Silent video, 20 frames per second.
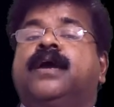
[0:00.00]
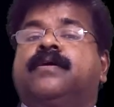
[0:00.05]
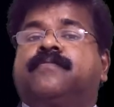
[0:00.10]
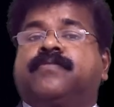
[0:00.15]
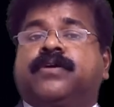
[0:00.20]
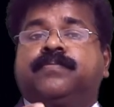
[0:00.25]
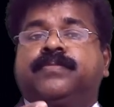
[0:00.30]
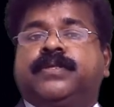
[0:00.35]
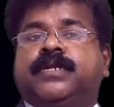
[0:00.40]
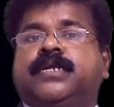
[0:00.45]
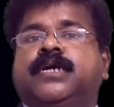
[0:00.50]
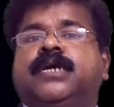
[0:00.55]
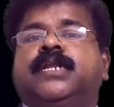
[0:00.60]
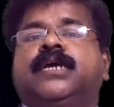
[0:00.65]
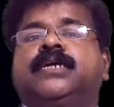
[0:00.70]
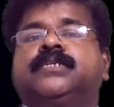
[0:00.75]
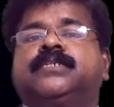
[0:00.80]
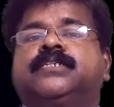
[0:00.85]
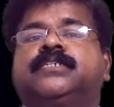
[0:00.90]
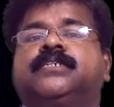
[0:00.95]
From the
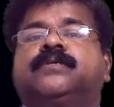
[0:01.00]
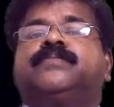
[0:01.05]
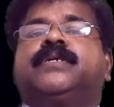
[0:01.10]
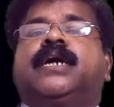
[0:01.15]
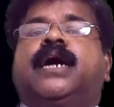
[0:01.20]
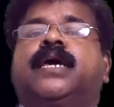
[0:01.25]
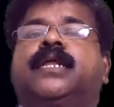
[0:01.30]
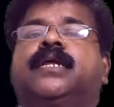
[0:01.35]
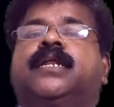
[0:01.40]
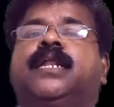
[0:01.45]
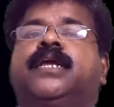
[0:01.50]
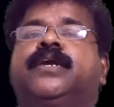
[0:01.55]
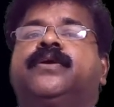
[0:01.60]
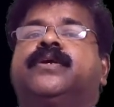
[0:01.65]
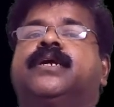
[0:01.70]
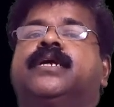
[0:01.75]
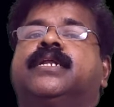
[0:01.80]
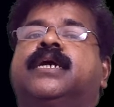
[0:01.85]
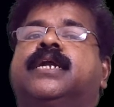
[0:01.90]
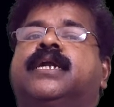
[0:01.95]
drainage system, directly you
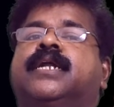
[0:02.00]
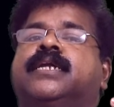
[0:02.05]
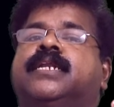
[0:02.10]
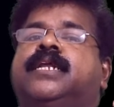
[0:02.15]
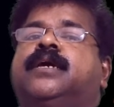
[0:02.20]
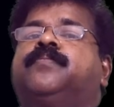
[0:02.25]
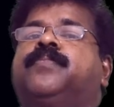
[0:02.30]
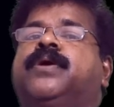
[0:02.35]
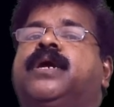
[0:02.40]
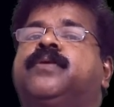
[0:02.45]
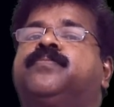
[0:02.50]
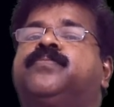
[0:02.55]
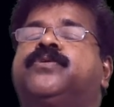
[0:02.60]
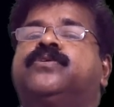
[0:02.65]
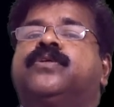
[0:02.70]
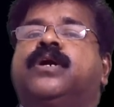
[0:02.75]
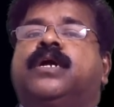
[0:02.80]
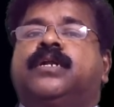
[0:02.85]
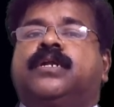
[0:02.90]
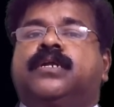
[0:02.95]
can connect a pipe
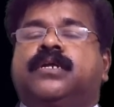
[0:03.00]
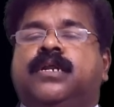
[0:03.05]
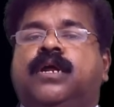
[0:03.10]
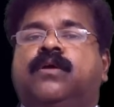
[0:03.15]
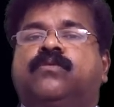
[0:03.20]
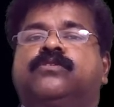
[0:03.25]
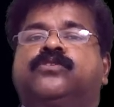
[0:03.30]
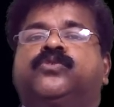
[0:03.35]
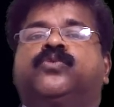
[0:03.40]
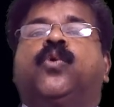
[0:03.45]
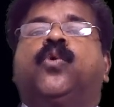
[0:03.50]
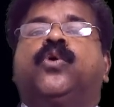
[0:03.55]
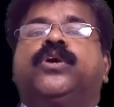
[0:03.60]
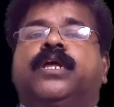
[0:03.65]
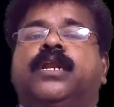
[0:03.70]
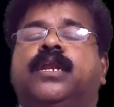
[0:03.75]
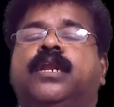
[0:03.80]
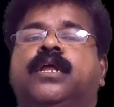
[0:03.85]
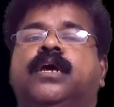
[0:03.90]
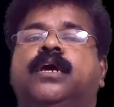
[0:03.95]
to the underground
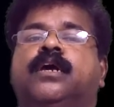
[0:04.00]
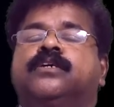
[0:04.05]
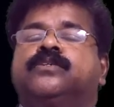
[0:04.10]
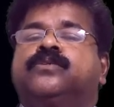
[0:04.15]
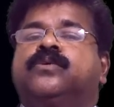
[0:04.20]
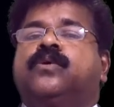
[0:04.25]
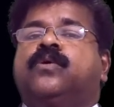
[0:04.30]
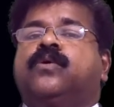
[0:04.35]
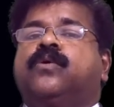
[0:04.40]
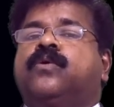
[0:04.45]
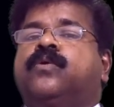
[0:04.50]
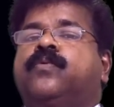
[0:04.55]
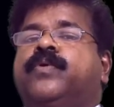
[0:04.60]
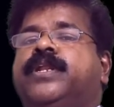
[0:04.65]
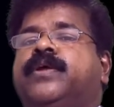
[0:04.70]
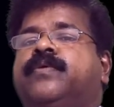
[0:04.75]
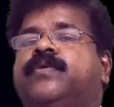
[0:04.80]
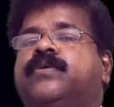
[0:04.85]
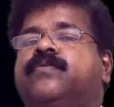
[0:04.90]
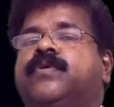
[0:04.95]
soil. So,
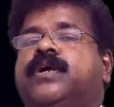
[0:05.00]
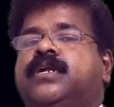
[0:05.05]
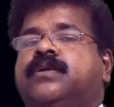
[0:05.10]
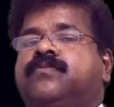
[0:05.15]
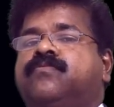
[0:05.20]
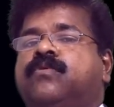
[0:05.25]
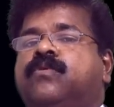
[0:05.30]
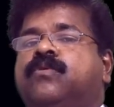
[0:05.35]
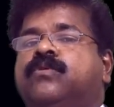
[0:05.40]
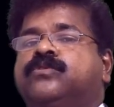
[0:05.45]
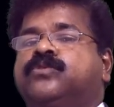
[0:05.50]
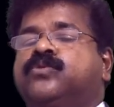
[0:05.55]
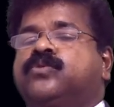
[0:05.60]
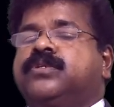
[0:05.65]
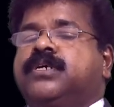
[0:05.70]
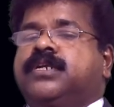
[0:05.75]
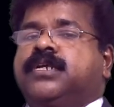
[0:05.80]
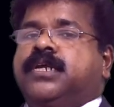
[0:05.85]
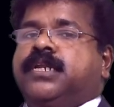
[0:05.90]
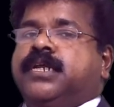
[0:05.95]
whenever water flows through
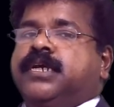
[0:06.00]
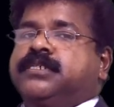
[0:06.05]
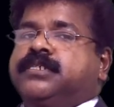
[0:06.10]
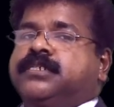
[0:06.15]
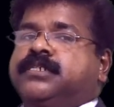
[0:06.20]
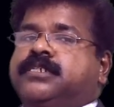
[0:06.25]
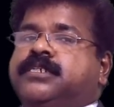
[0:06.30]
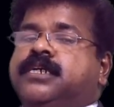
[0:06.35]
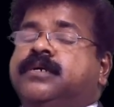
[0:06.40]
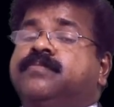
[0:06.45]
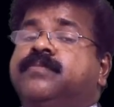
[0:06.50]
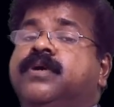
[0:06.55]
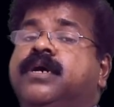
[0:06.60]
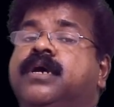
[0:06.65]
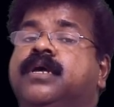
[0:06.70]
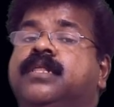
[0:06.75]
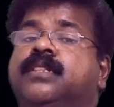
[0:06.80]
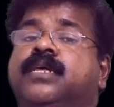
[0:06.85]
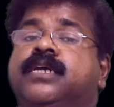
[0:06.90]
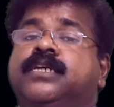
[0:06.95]
the drainage system,
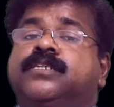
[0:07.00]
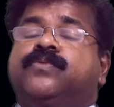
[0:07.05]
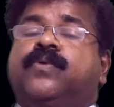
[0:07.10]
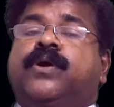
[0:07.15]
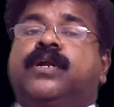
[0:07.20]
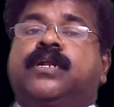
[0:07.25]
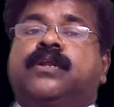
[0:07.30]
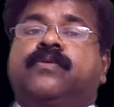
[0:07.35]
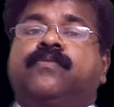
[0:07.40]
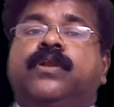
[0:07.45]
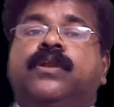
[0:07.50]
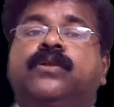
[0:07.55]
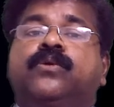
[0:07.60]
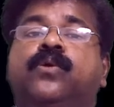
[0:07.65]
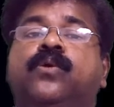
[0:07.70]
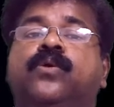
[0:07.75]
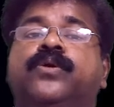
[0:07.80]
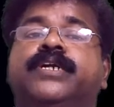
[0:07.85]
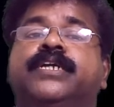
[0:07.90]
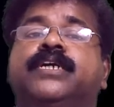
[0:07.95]
this water will
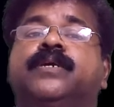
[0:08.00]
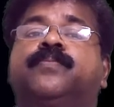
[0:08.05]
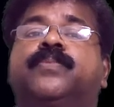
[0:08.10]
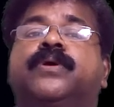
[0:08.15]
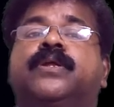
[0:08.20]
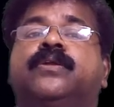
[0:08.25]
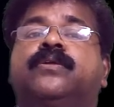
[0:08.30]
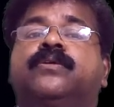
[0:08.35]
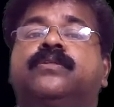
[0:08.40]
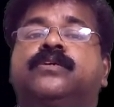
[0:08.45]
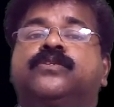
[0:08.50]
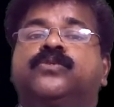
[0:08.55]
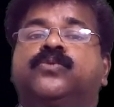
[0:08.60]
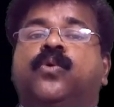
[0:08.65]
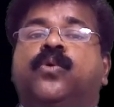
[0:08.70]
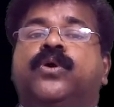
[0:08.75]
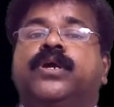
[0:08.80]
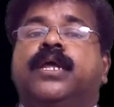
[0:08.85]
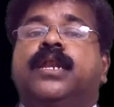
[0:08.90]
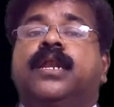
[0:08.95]
go deeper into the
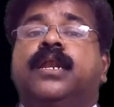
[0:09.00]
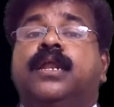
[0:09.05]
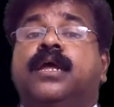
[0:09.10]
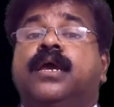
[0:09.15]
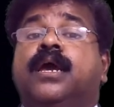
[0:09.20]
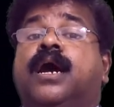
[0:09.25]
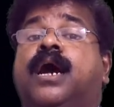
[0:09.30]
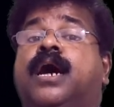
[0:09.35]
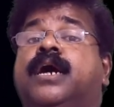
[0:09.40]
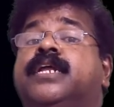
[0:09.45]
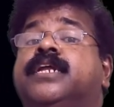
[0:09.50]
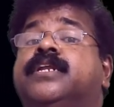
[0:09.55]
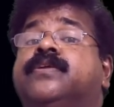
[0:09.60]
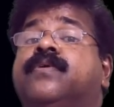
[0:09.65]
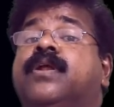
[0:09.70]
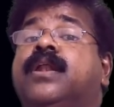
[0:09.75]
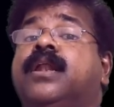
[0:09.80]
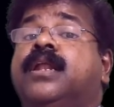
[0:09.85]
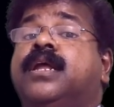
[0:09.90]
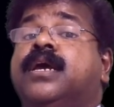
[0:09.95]
soil and it
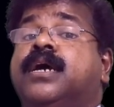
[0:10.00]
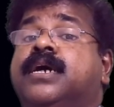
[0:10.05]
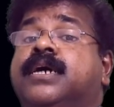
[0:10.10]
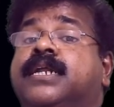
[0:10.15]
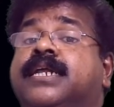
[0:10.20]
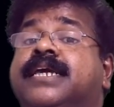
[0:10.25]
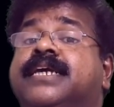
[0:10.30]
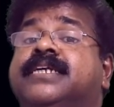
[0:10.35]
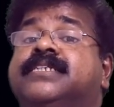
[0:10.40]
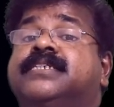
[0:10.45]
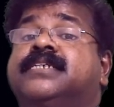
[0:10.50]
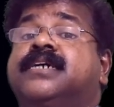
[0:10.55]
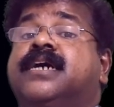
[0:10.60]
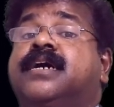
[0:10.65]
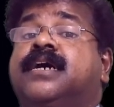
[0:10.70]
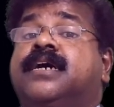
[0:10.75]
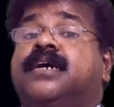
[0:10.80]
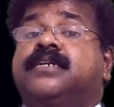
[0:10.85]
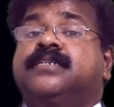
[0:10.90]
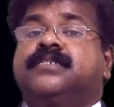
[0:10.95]
will
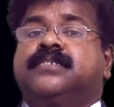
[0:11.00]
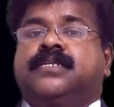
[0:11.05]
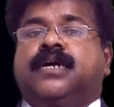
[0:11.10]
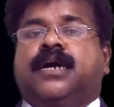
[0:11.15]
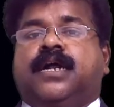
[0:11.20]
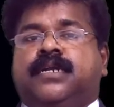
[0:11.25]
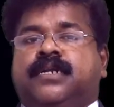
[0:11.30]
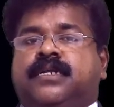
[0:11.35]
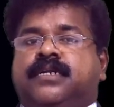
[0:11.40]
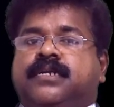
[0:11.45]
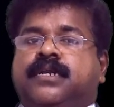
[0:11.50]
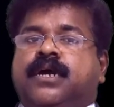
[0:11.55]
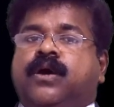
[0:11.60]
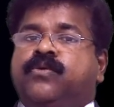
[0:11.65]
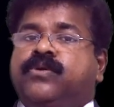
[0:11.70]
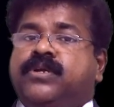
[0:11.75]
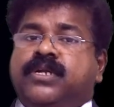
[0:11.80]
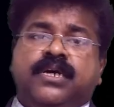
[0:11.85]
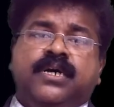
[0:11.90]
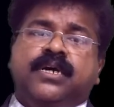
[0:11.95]
recharge the
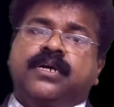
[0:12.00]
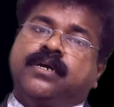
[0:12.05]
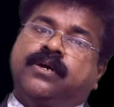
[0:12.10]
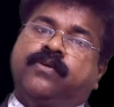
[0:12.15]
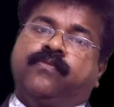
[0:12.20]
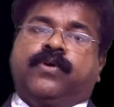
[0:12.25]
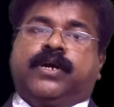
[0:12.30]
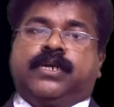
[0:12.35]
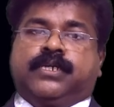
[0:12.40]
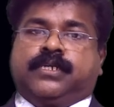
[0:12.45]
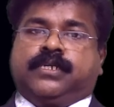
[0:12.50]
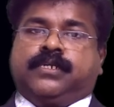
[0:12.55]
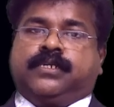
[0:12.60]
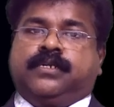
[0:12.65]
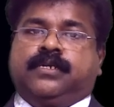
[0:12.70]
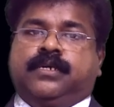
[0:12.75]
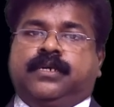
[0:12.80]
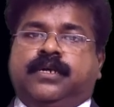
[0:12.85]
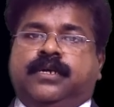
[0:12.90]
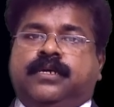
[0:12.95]
underground water.
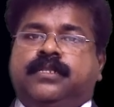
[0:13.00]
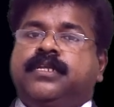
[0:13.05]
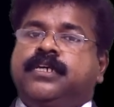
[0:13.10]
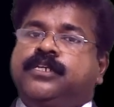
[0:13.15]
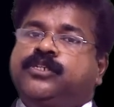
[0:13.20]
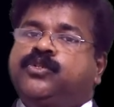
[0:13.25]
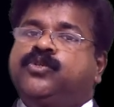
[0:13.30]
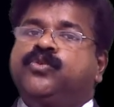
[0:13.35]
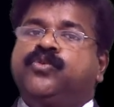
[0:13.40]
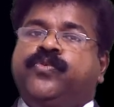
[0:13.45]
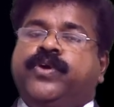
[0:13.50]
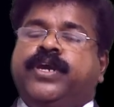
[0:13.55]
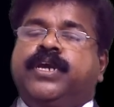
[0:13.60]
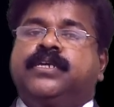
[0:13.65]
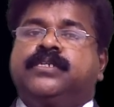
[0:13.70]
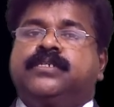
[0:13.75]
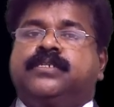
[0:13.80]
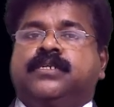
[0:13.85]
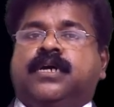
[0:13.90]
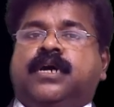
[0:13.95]
These two
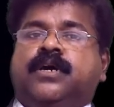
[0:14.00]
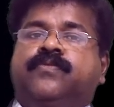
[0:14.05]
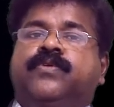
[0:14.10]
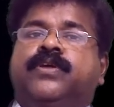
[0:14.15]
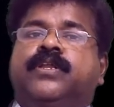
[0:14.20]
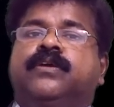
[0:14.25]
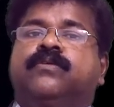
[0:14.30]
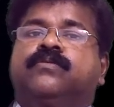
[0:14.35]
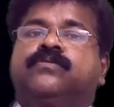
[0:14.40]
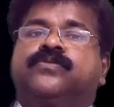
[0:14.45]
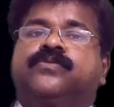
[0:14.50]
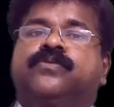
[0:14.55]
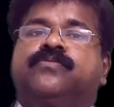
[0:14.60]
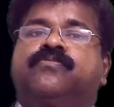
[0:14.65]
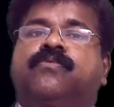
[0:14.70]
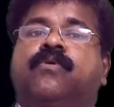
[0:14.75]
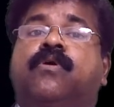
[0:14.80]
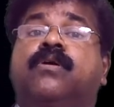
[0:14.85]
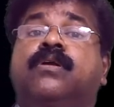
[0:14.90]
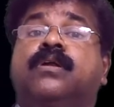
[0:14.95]
ways are very useful
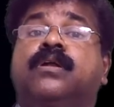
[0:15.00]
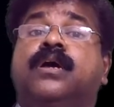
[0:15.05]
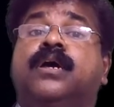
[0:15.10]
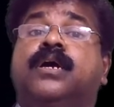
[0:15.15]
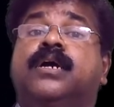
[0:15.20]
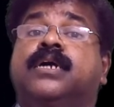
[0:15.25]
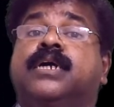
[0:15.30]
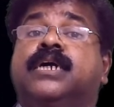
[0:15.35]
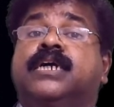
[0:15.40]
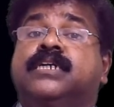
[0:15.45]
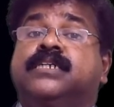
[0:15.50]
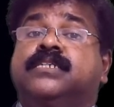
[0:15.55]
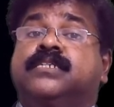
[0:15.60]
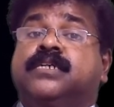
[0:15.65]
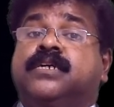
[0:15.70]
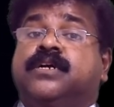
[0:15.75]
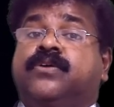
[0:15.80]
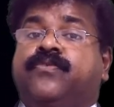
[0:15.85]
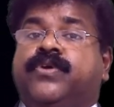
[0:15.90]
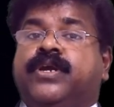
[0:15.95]
for
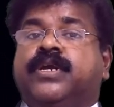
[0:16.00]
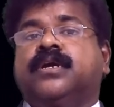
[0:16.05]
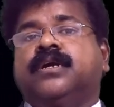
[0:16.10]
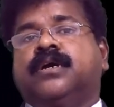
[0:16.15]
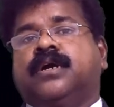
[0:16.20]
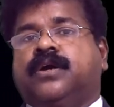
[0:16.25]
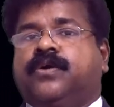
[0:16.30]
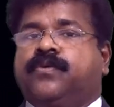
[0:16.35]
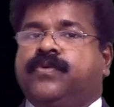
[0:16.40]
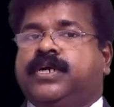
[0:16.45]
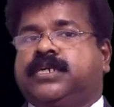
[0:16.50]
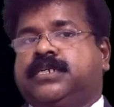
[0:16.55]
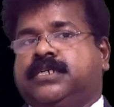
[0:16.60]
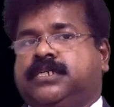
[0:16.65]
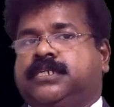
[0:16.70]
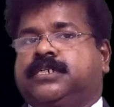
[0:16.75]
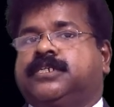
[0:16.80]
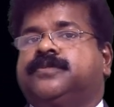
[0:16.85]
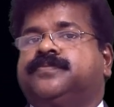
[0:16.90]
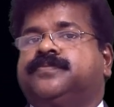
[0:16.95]
conserving water.